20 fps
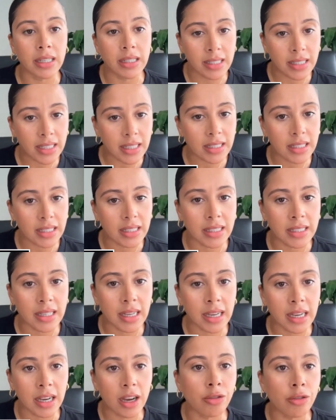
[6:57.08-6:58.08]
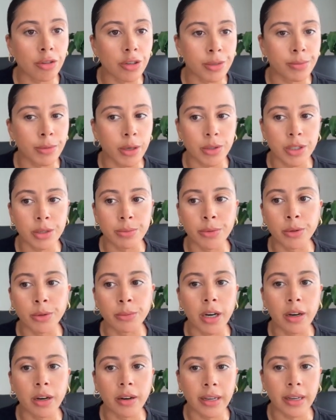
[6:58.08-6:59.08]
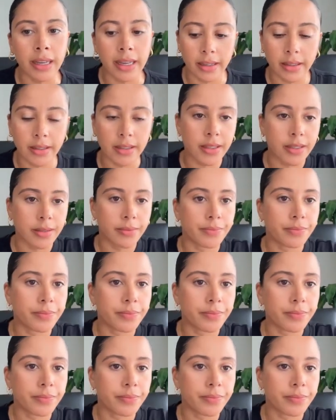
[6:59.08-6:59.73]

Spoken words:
consistency across multiple markets.